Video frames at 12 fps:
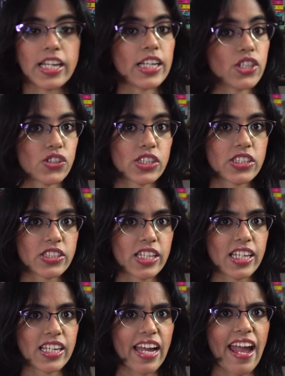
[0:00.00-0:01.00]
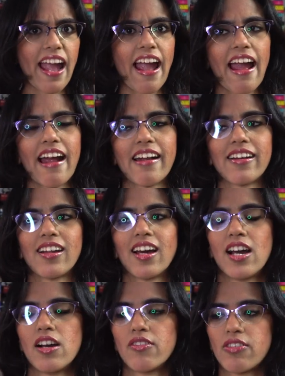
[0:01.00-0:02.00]
interesting and
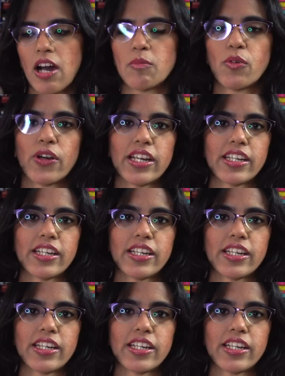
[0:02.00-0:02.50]
far more